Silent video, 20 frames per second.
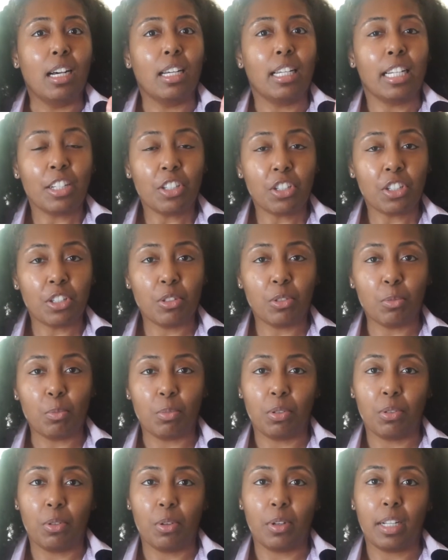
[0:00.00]
each
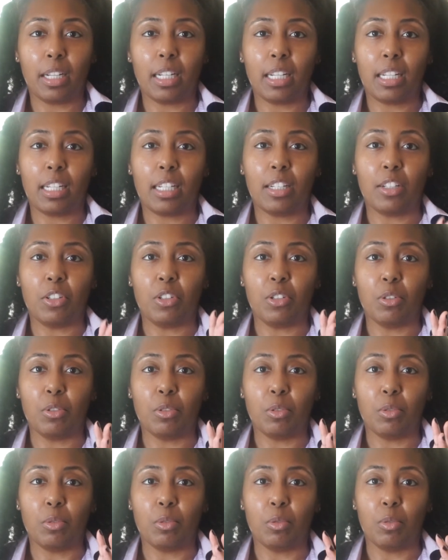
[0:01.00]
employee
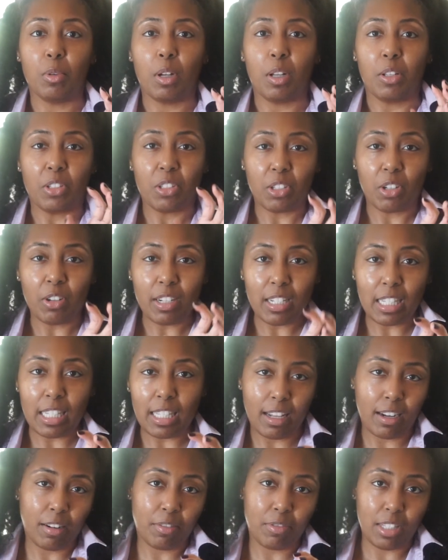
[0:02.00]
do a certain
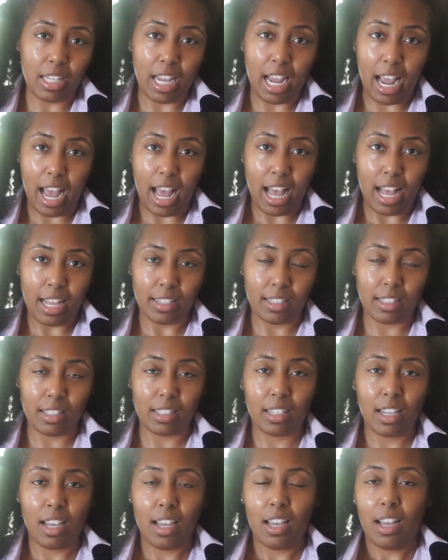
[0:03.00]
set of
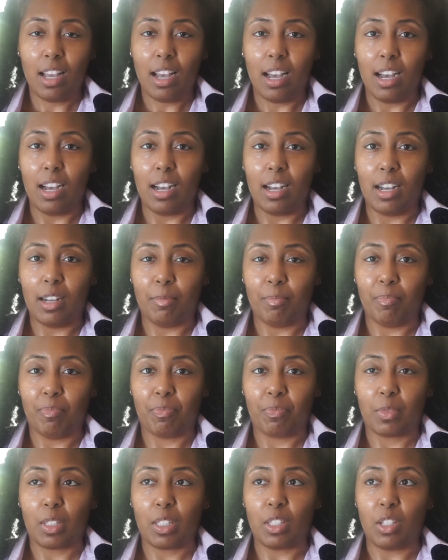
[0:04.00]
tasks.
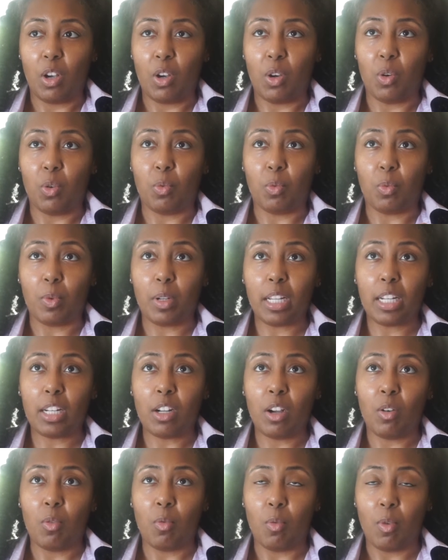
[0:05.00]
So we
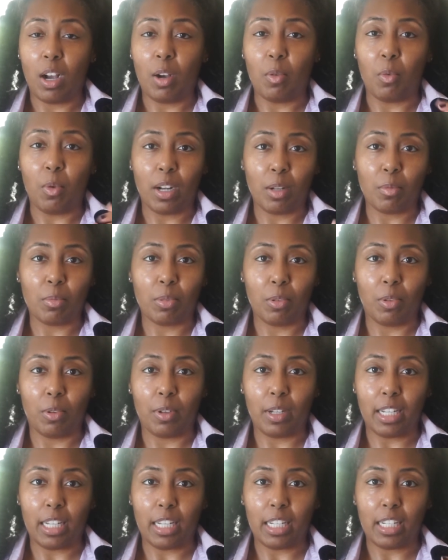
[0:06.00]
don't want one
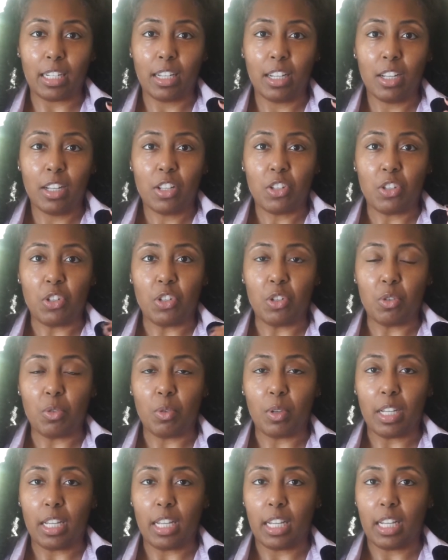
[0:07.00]
employee
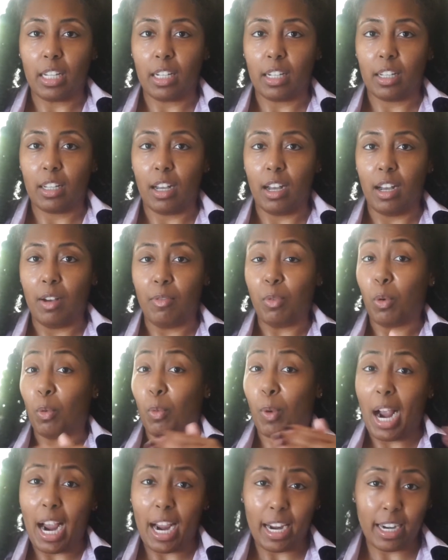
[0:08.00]
doing a
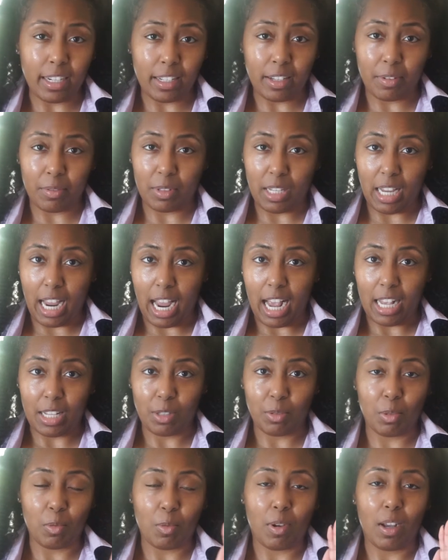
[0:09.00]
variety of
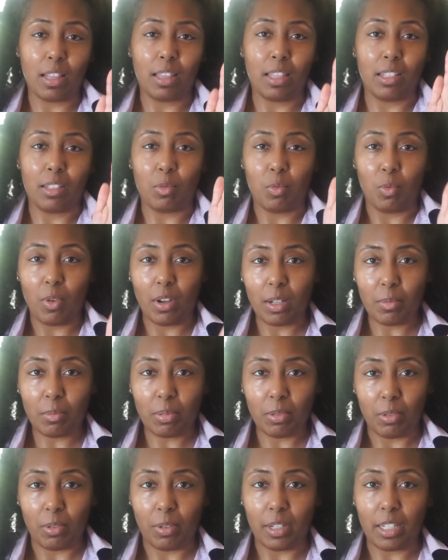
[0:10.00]
tasks. We want this one
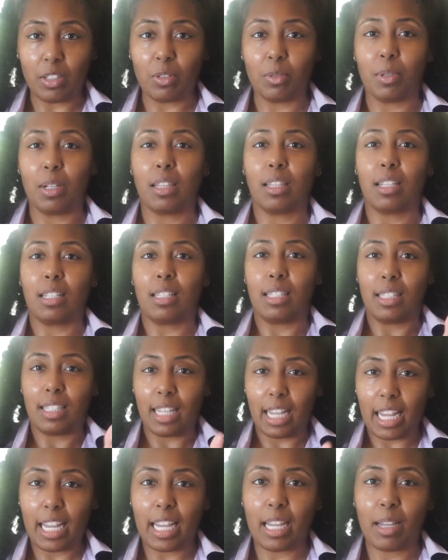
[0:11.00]
employee doing the
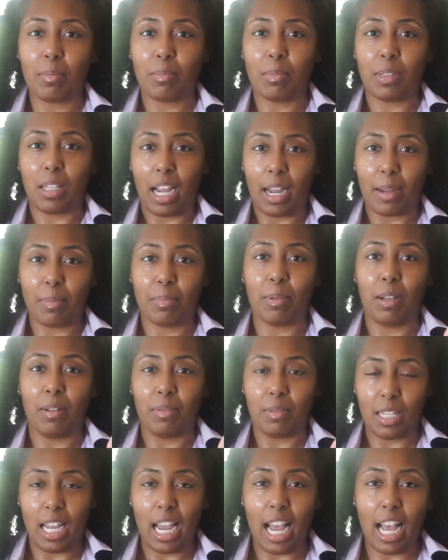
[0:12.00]
same type
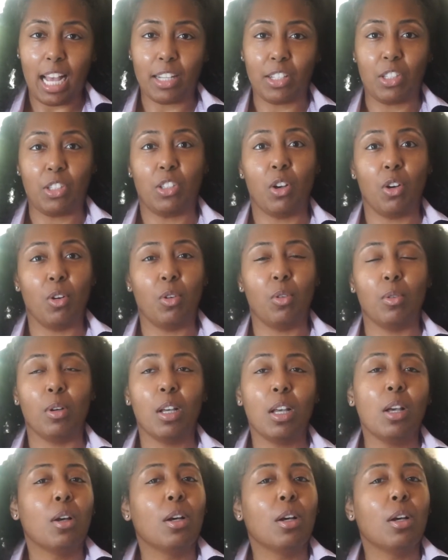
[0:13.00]
of task. So